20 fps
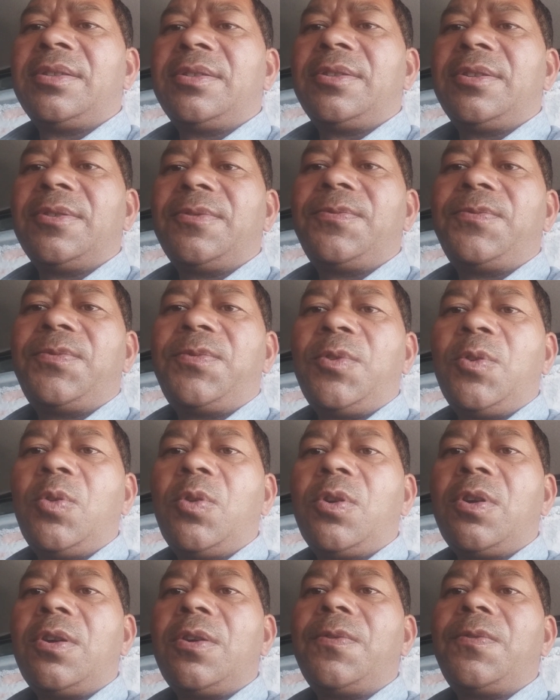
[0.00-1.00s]
the
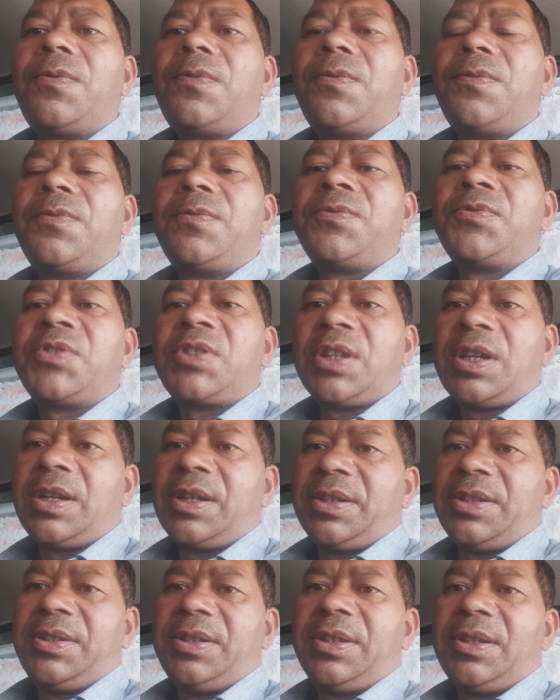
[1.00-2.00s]
flow of
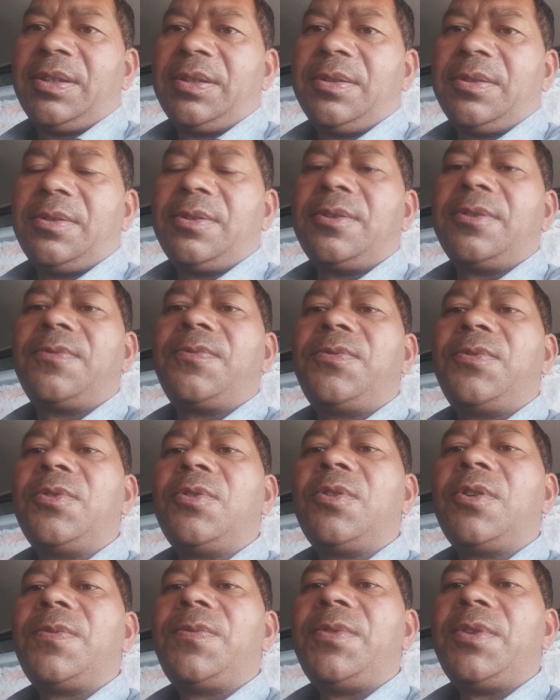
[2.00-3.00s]
charge or
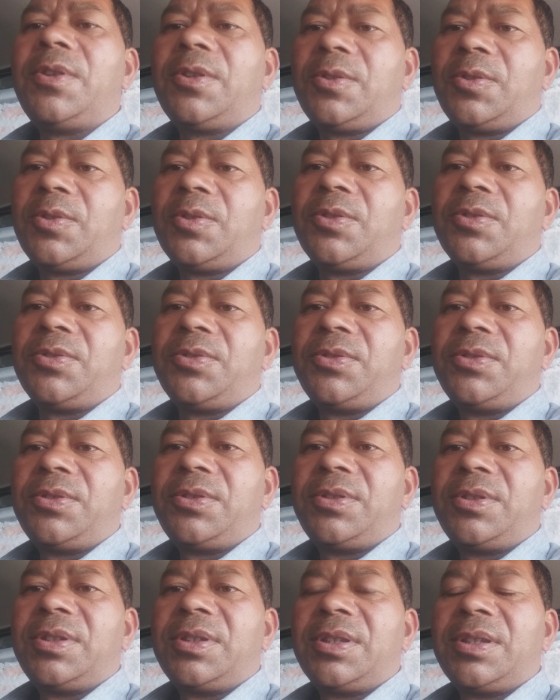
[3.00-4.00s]
flow of
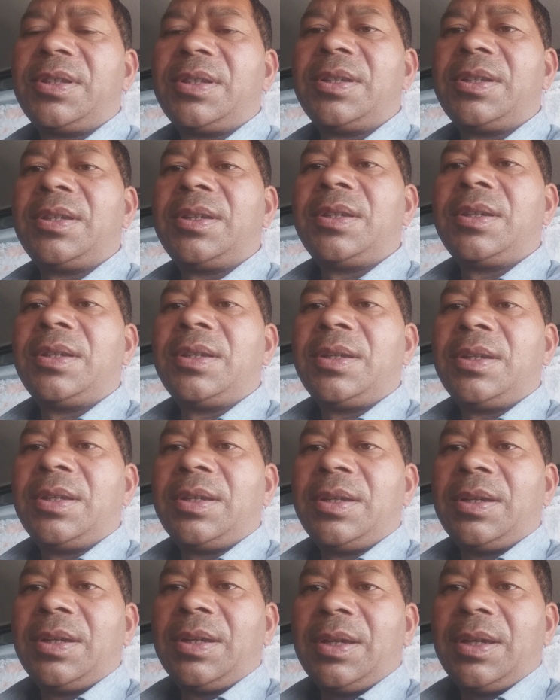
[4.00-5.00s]
electrons
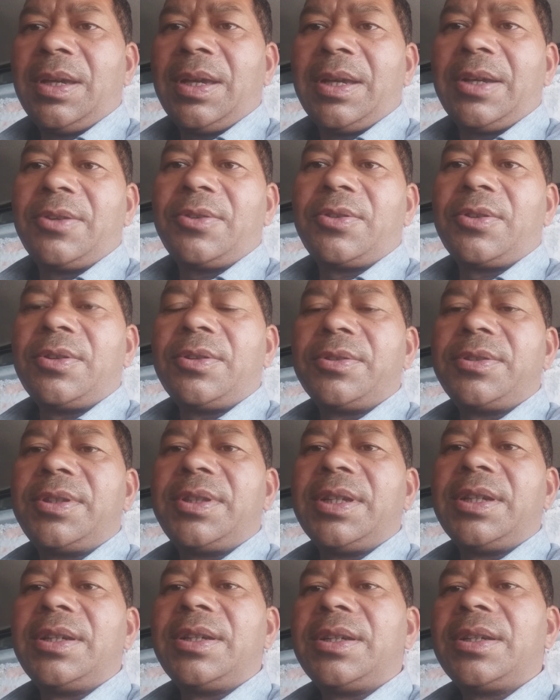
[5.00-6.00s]
across
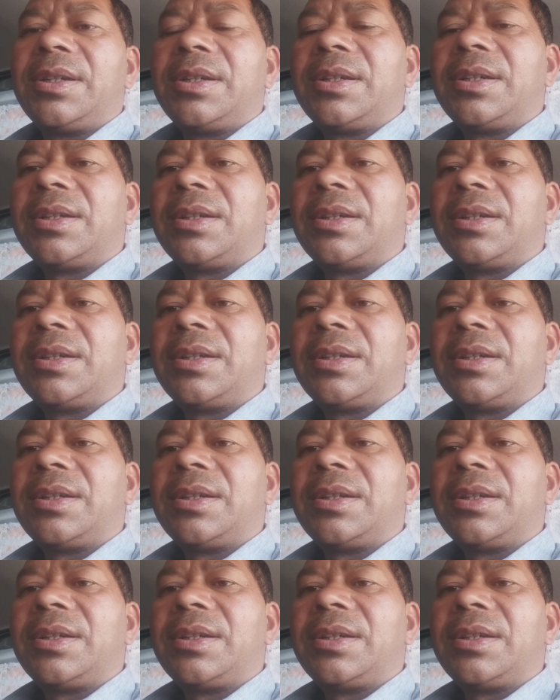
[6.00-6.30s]
the